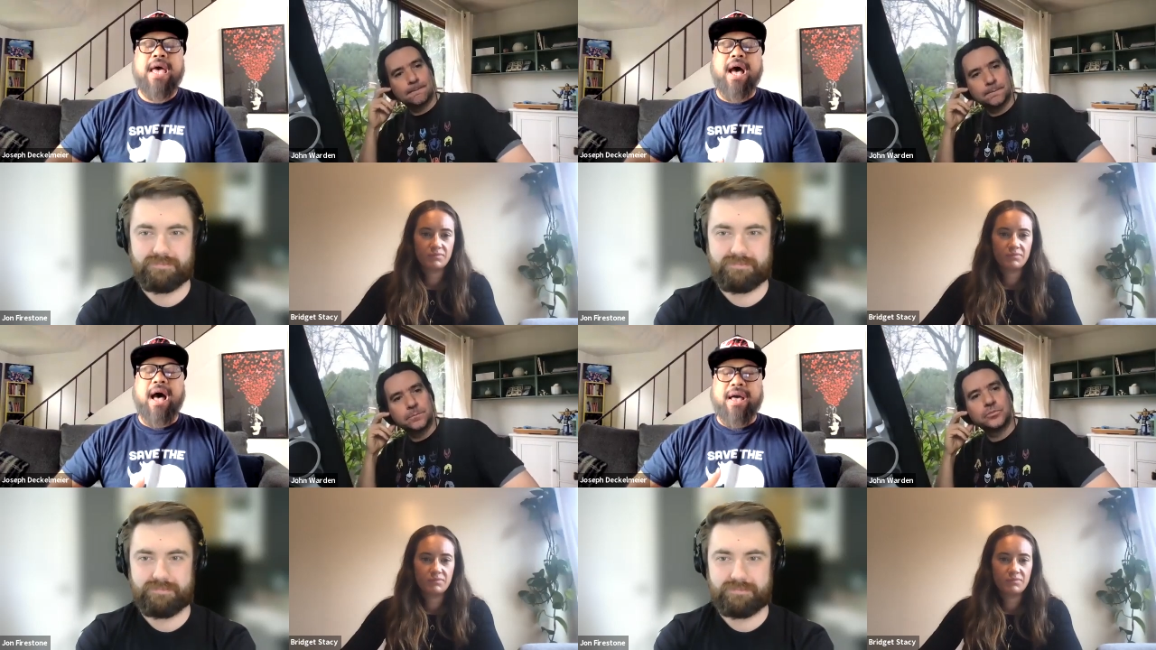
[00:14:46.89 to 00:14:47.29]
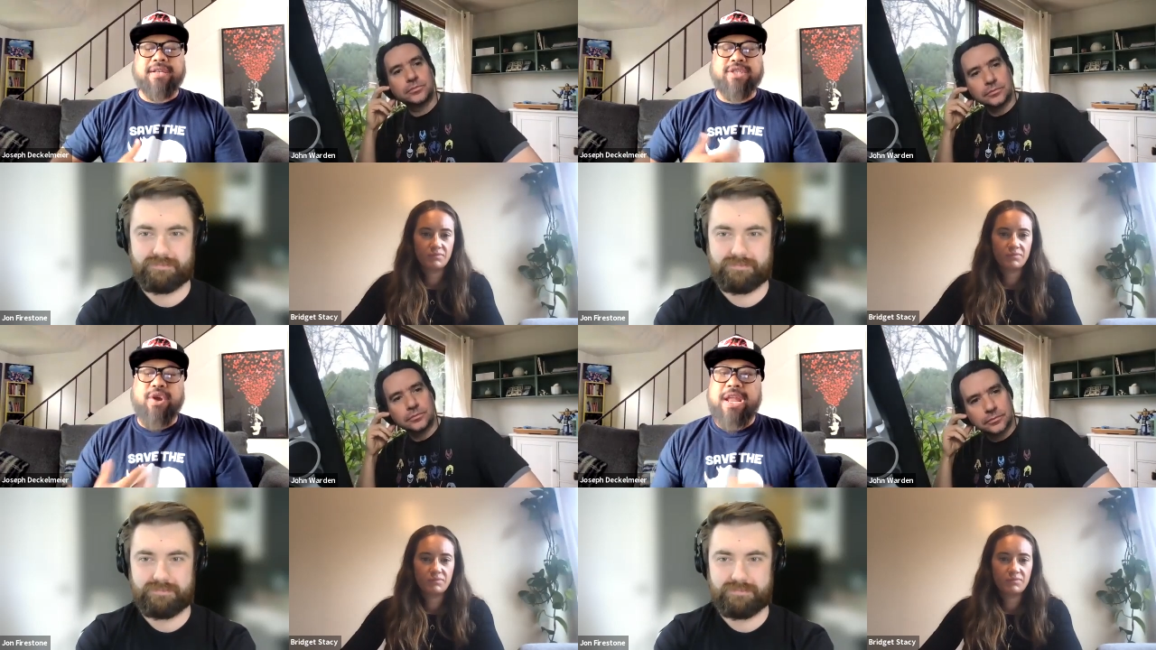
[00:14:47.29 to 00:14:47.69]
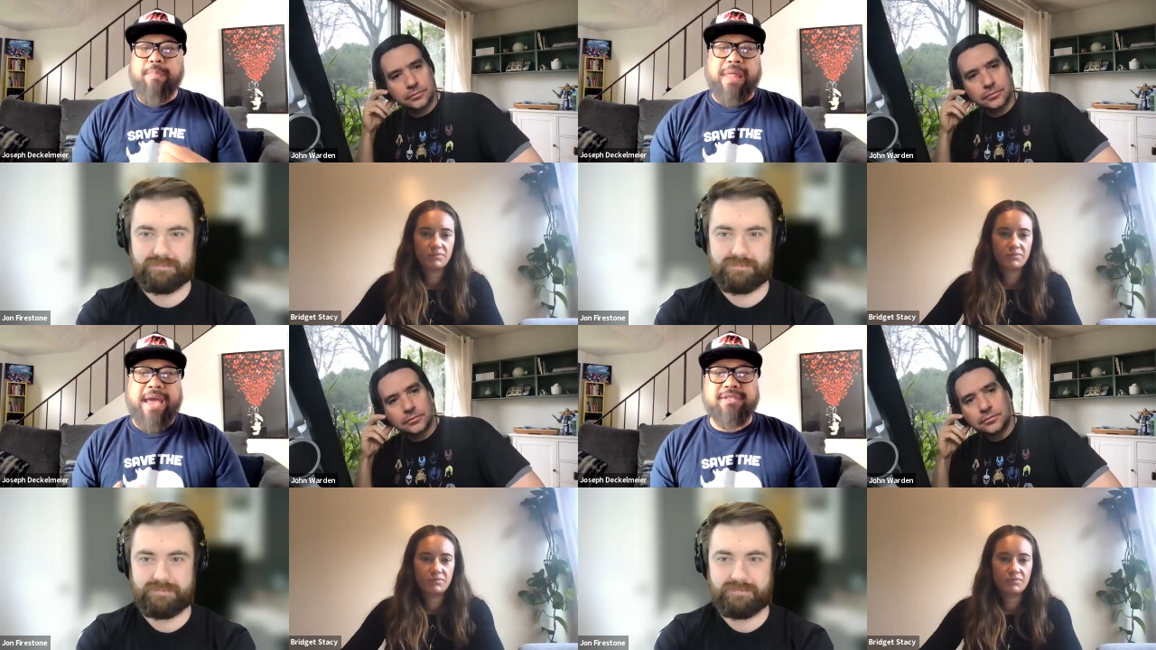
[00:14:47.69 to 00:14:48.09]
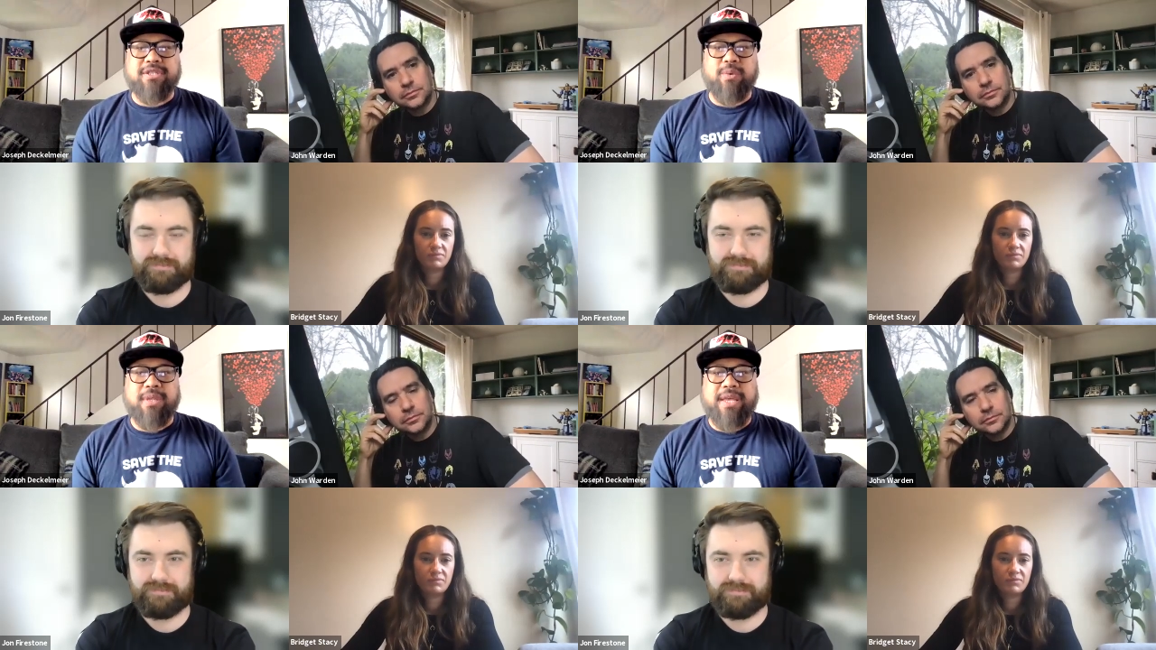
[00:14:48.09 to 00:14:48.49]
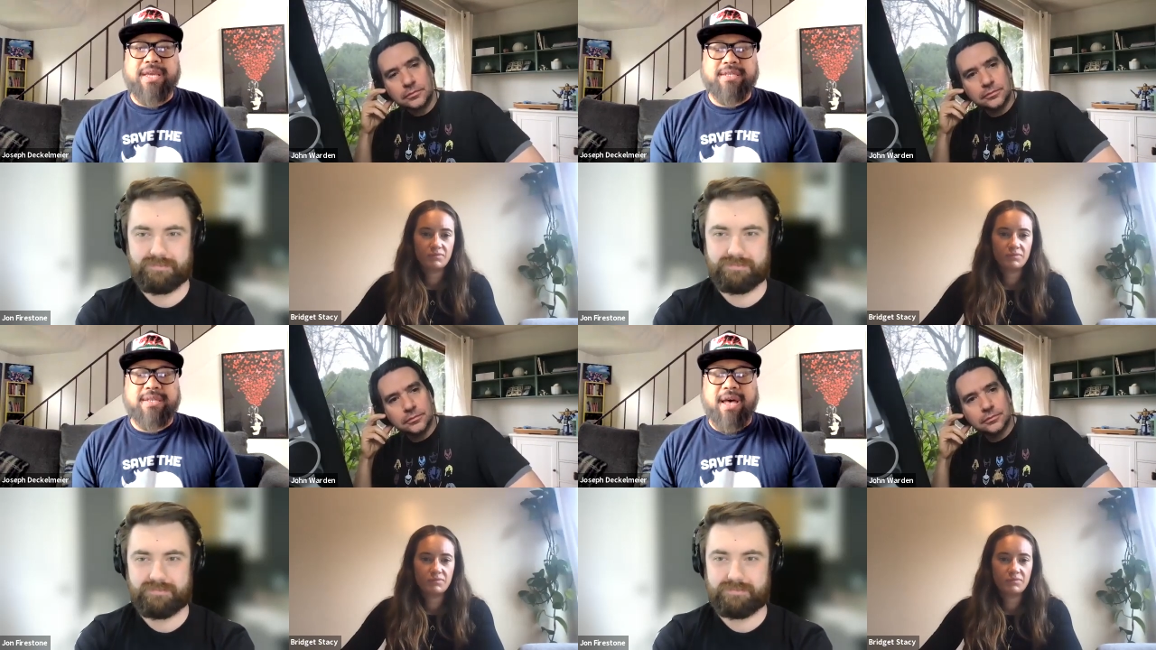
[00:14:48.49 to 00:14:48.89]
Speaker 1: Uh, is there any plans to
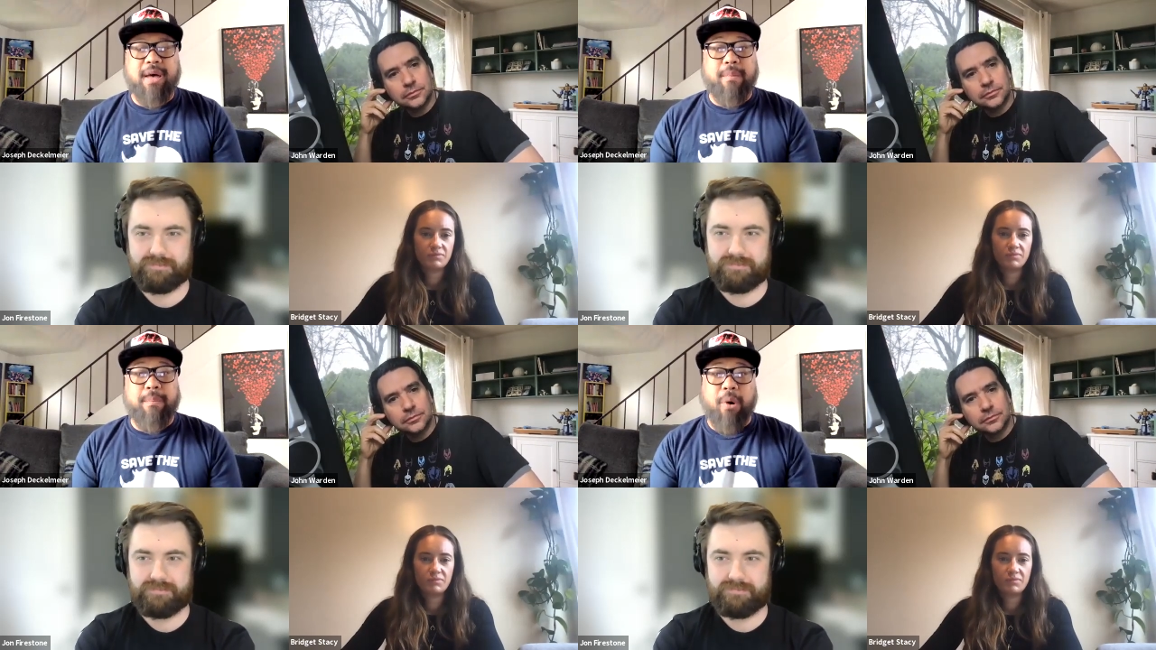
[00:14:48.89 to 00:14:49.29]
release uh,